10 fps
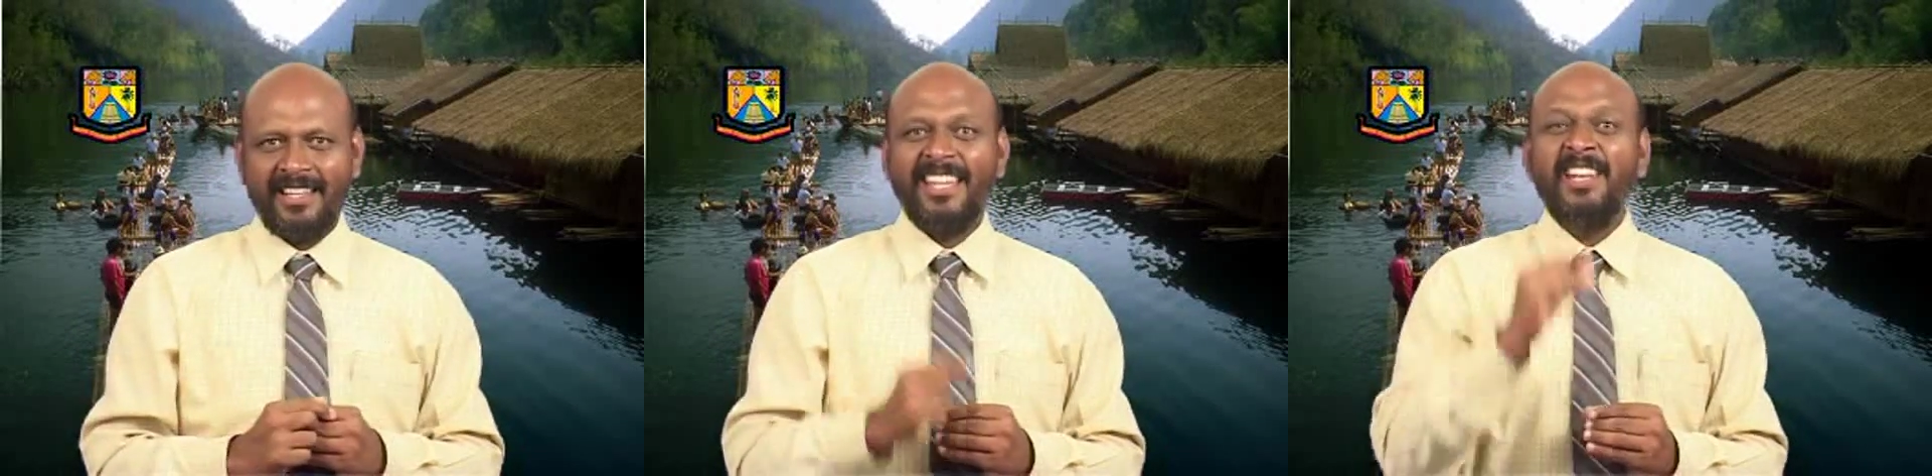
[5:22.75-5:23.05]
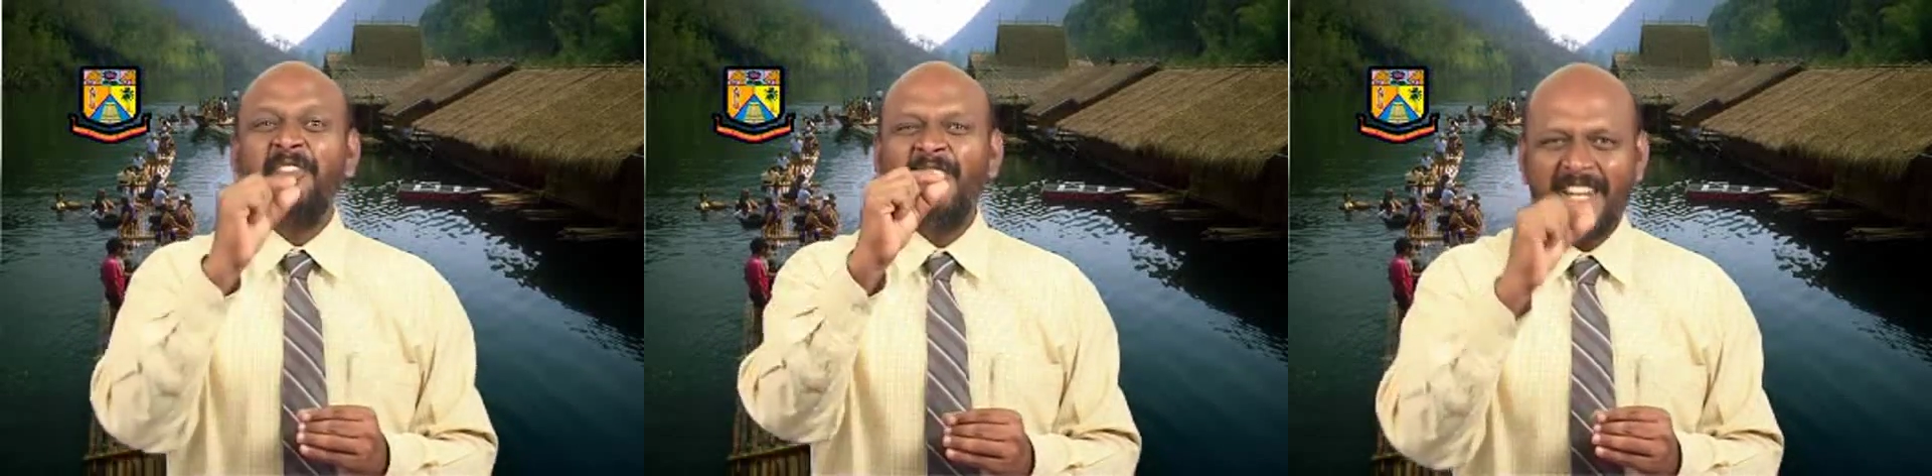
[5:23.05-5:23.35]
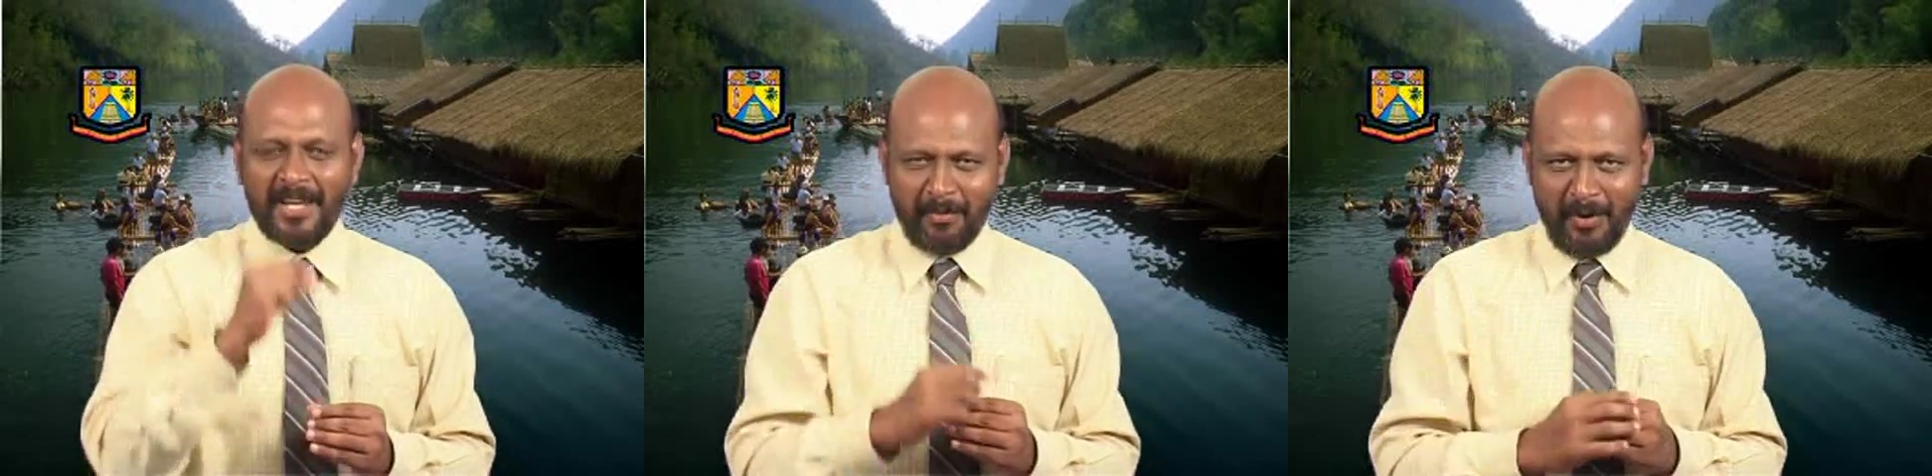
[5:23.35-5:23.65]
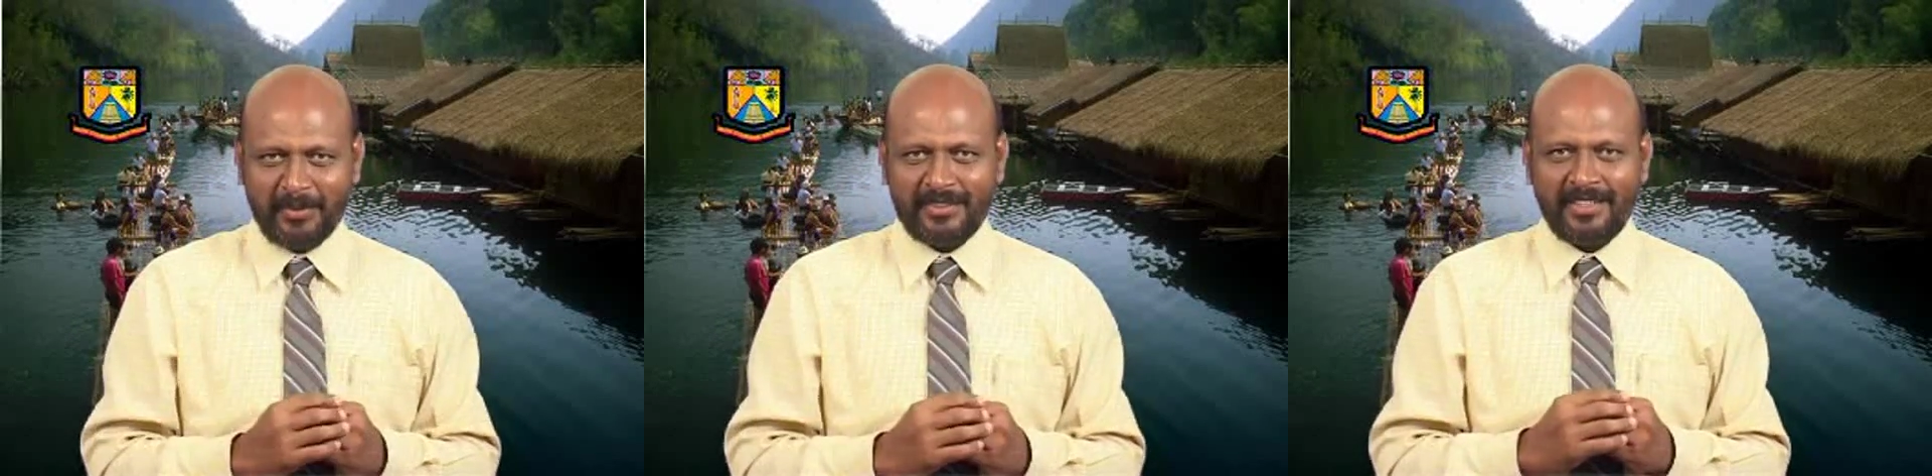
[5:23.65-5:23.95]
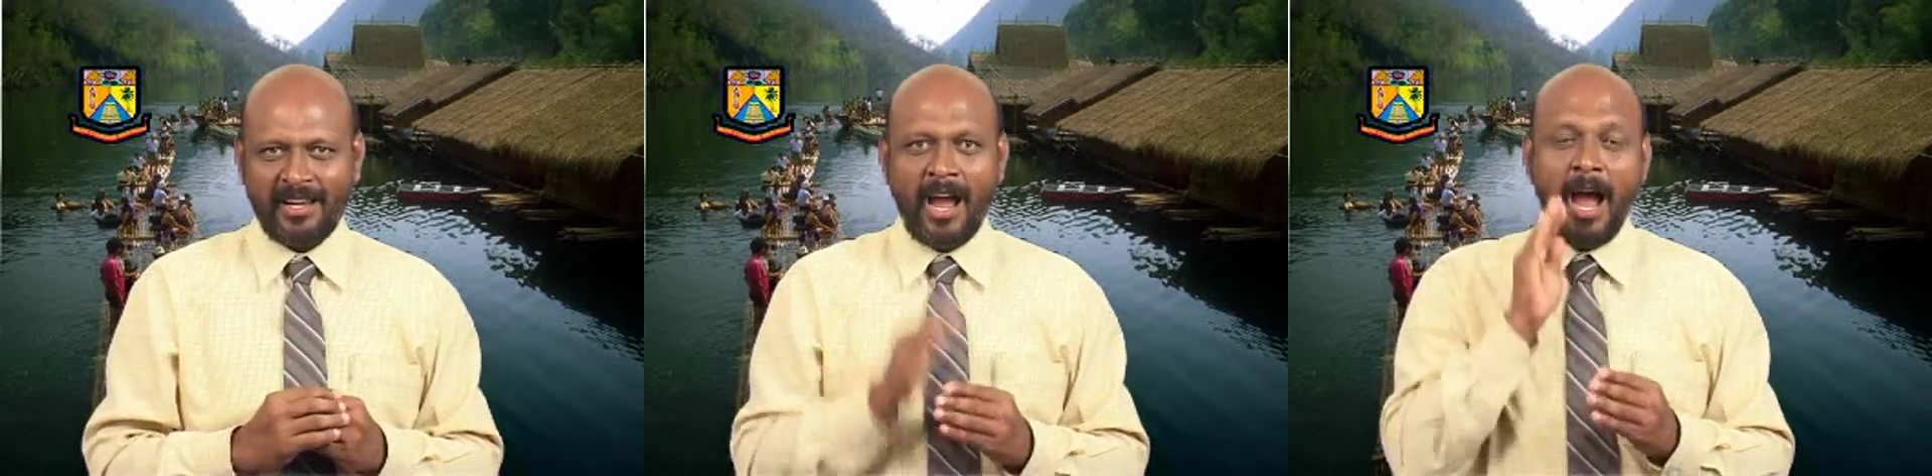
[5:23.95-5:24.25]
Inferior mouth,
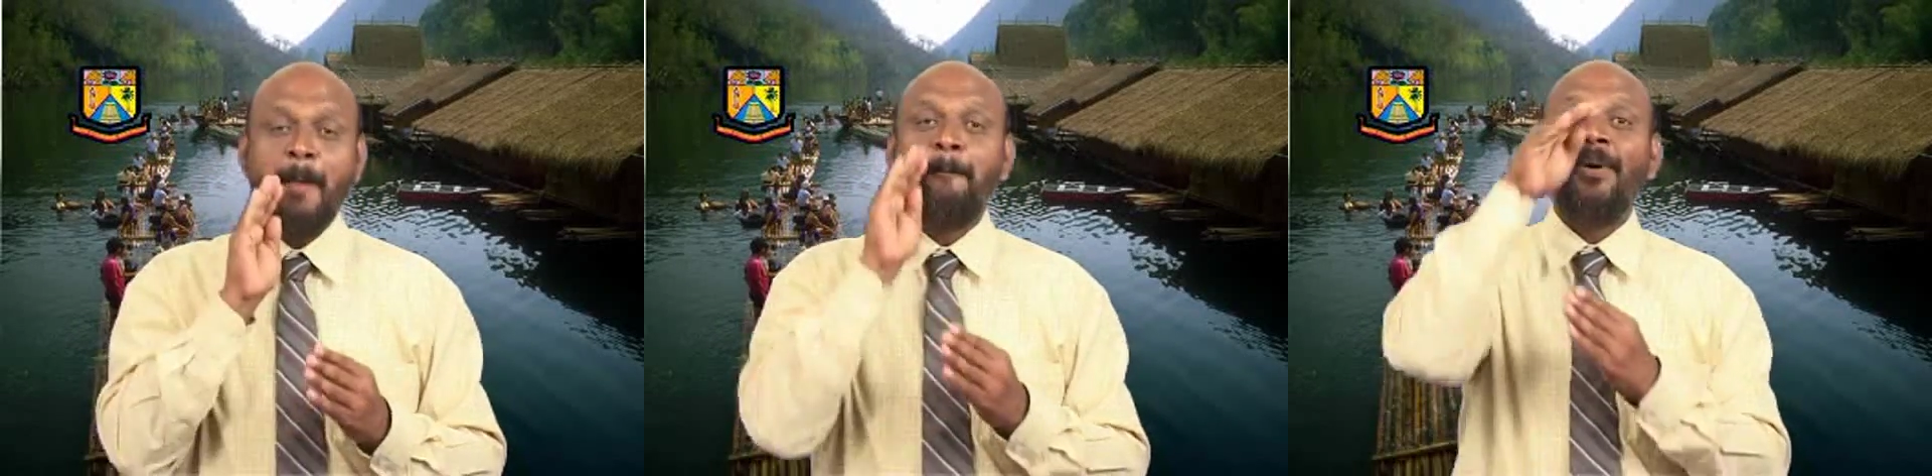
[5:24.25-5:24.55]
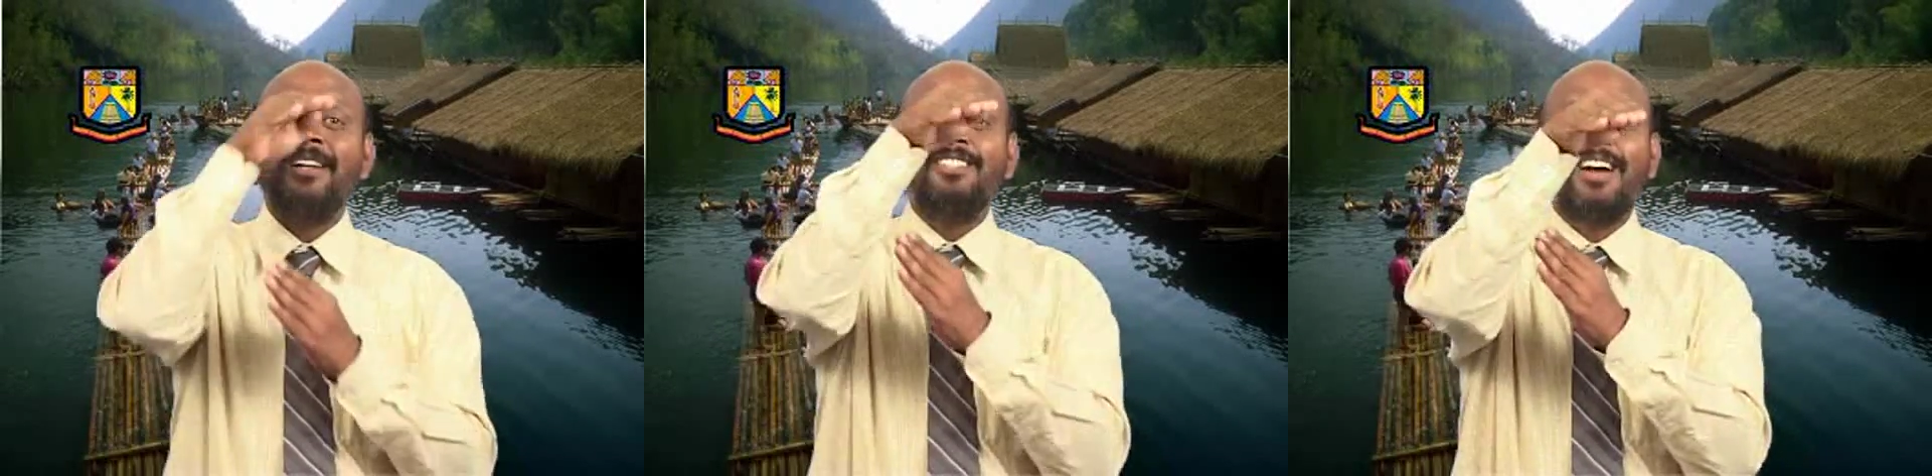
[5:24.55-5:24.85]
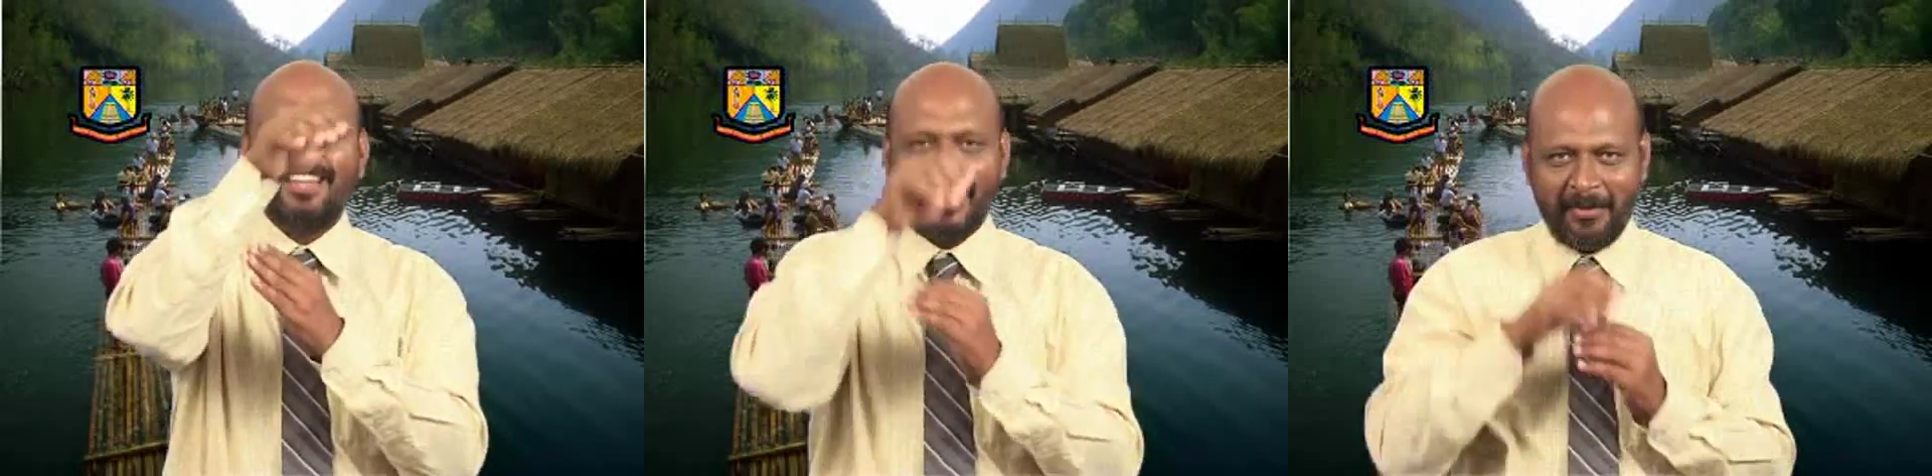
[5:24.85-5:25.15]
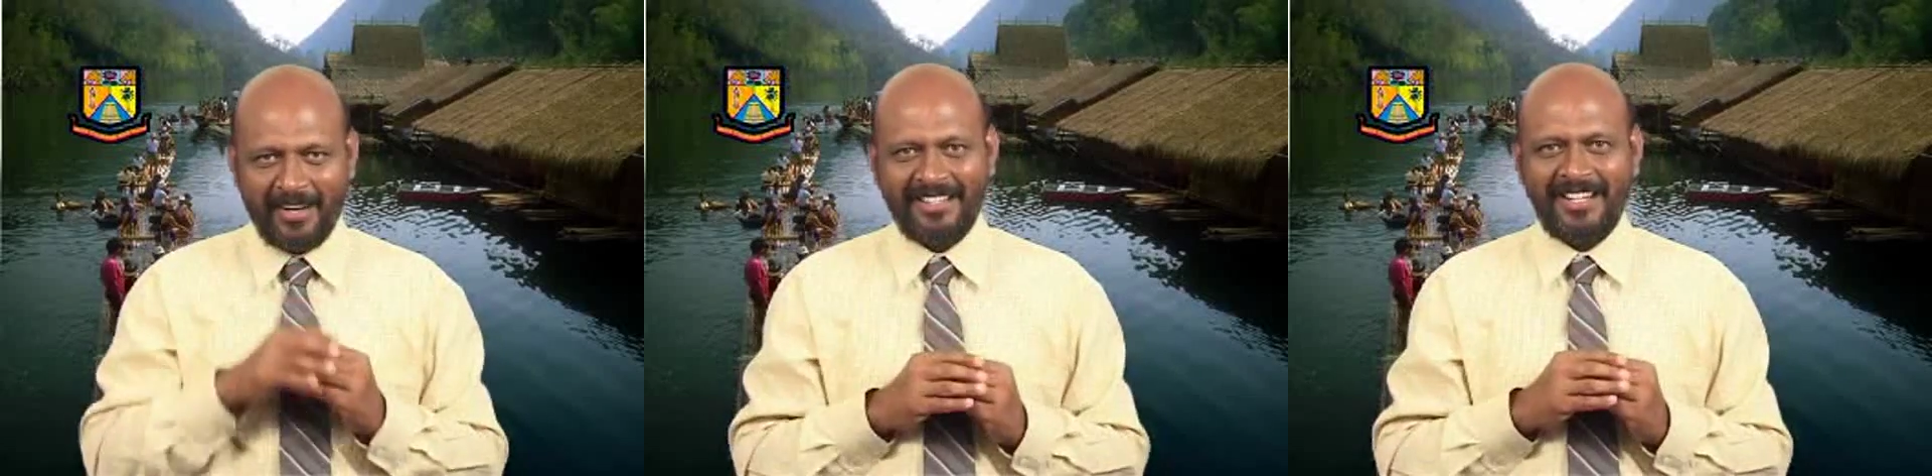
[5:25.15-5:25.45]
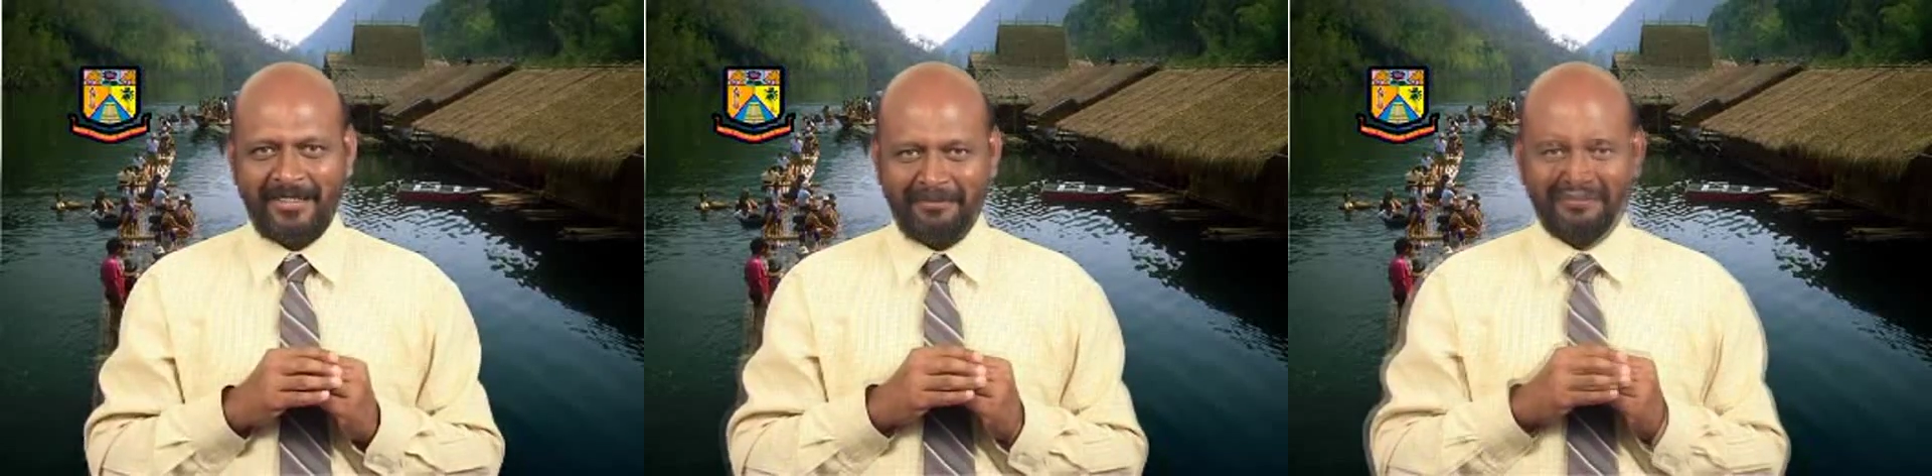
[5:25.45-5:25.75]
upper jaw
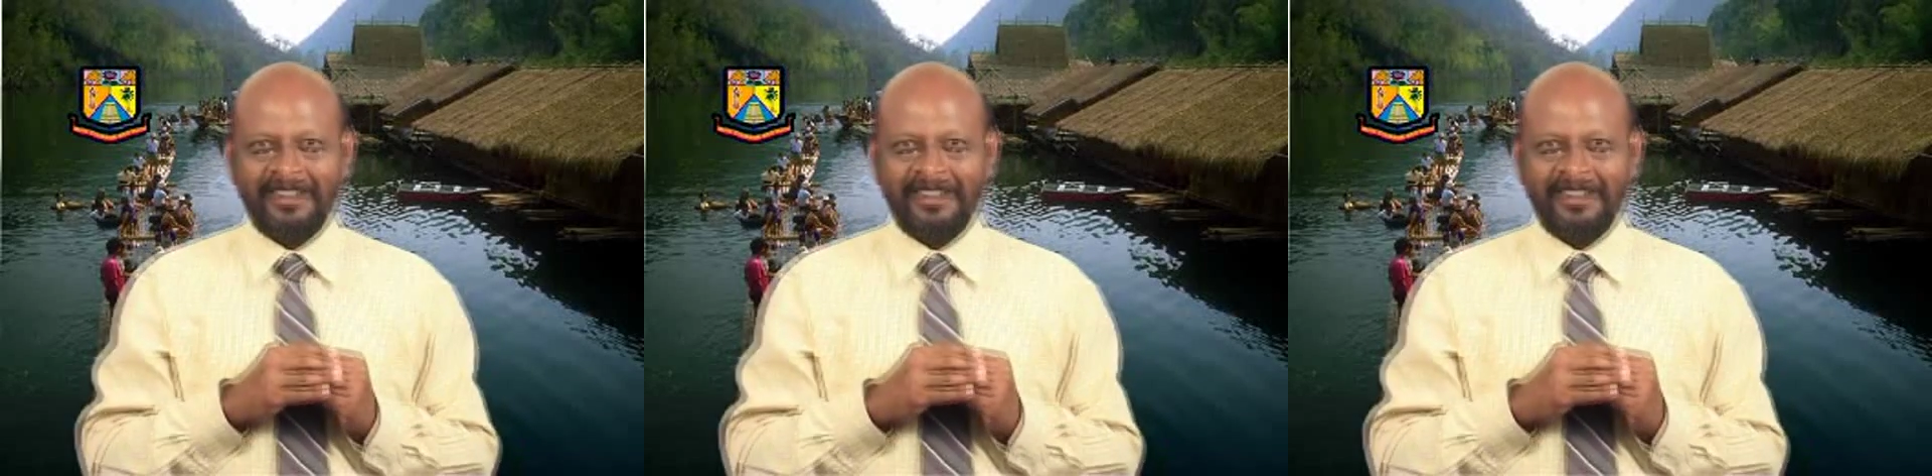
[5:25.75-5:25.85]
elevated.